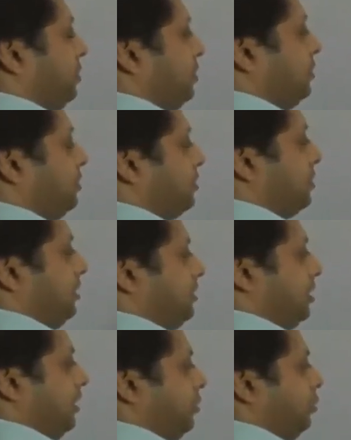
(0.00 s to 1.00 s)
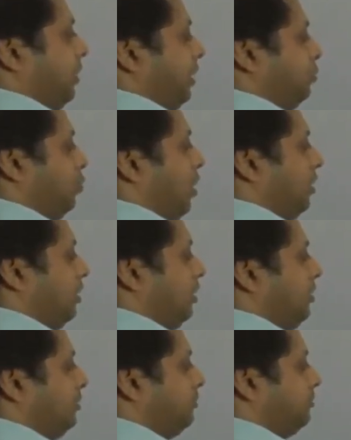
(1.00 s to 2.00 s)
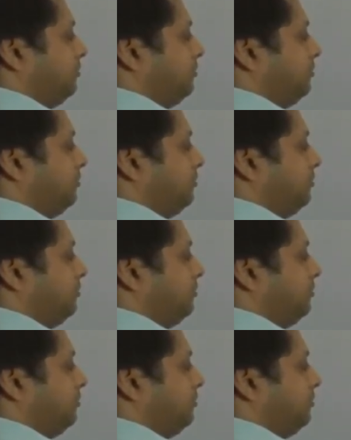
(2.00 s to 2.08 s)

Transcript: is, let's say, domain 1.